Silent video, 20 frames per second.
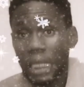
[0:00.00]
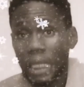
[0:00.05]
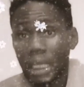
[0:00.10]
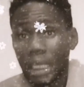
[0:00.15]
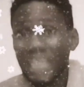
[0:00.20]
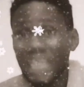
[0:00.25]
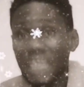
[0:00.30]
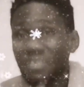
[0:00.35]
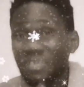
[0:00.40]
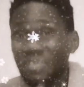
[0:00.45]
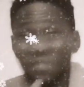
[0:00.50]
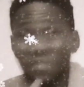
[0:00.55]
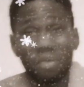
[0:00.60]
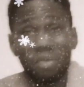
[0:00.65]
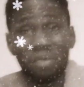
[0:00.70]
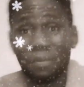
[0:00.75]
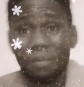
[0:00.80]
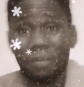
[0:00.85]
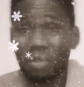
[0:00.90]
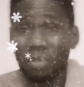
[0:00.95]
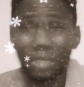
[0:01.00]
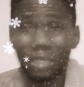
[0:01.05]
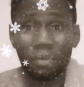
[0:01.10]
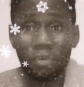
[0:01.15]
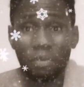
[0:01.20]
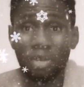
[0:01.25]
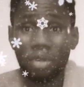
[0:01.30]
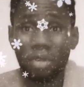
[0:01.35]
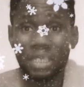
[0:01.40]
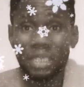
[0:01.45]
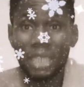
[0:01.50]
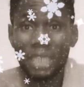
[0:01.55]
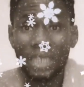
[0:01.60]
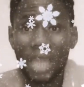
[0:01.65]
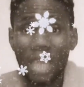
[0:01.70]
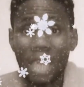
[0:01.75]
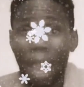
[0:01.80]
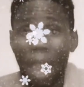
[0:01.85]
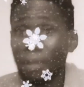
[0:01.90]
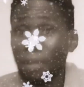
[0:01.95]
It's very important, parents.
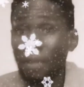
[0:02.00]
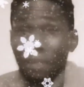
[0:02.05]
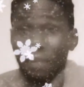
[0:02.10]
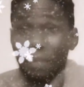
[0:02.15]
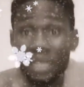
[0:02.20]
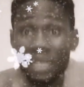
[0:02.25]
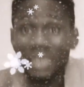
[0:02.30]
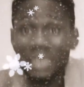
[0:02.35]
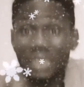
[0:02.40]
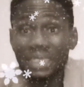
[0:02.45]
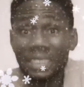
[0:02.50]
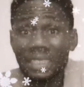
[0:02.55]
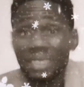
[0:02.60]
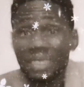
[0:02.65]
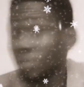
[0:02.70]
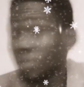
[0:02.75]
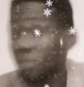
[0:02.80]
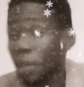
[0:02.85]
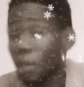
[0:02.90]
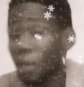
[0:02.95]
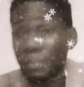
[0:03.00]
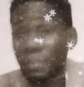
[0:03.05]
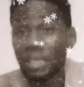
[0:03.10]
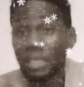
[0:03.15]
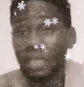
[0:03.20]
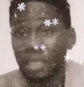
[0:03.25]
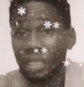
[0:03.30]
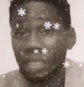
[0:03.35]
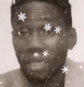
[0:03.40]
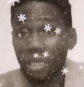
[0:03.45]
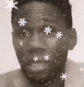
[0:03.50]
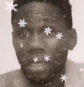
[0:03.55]
I'm appealing. This is me appealing.